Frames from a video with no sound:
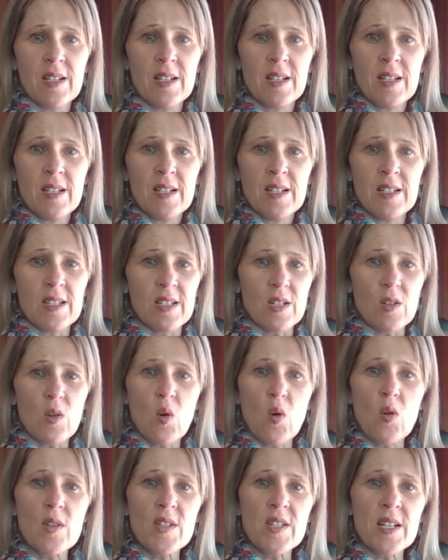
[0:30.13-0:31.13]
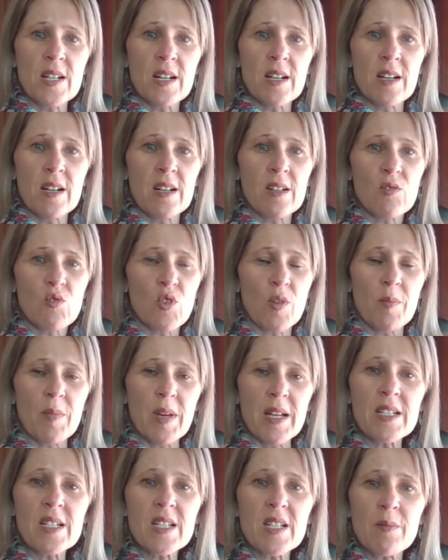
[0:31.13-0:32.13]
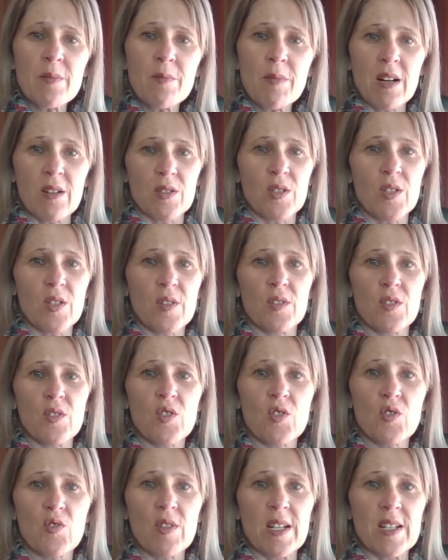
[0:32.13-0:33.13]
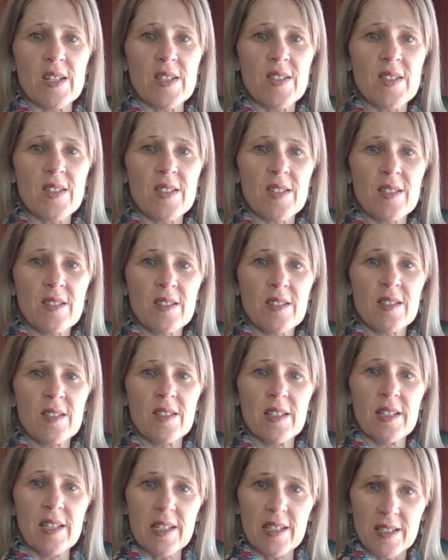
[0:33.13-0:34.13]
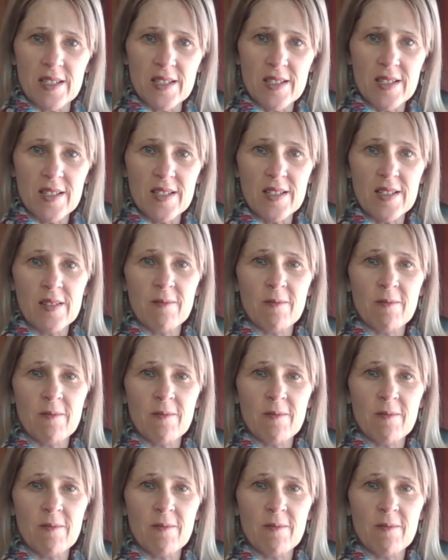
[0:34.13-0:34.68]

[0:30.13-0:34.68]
Is it causing a tremendous amount of distress? Yes.